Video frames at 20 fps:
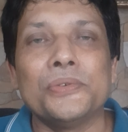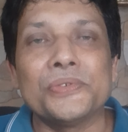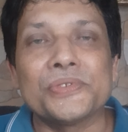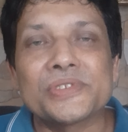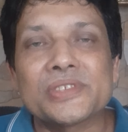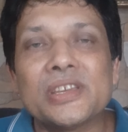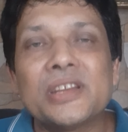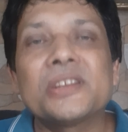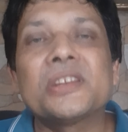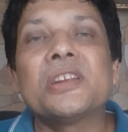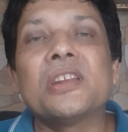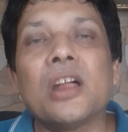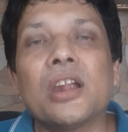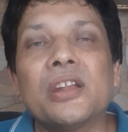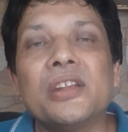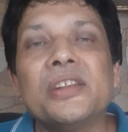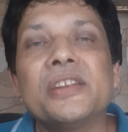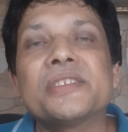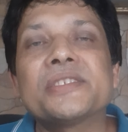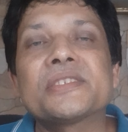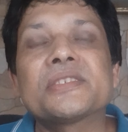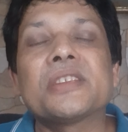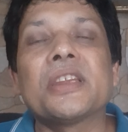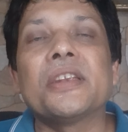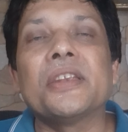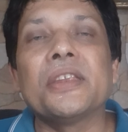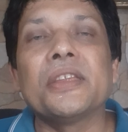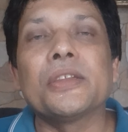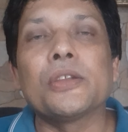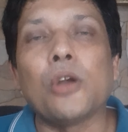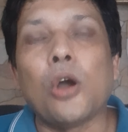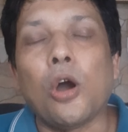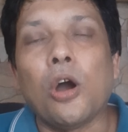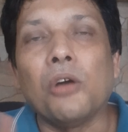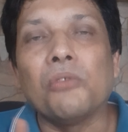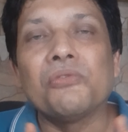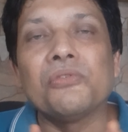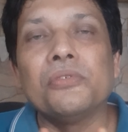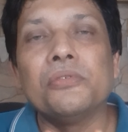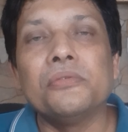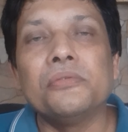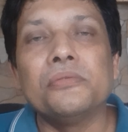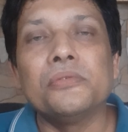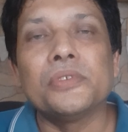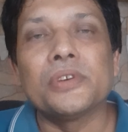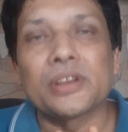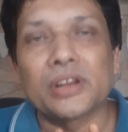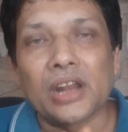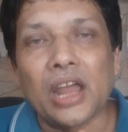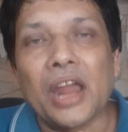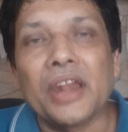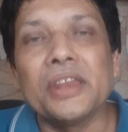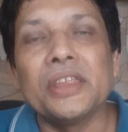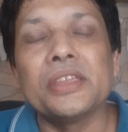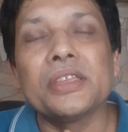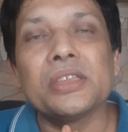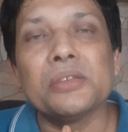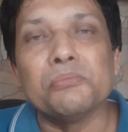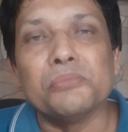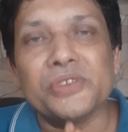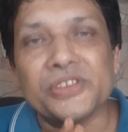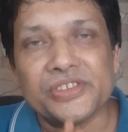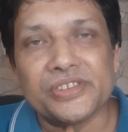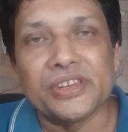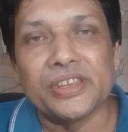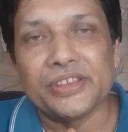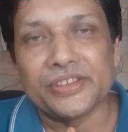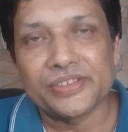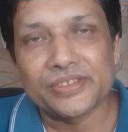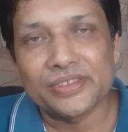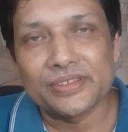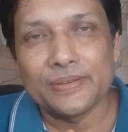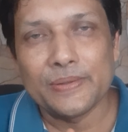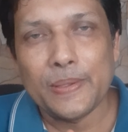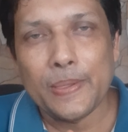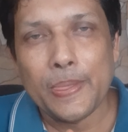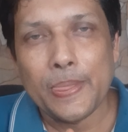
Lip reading: certain understanding of running a business.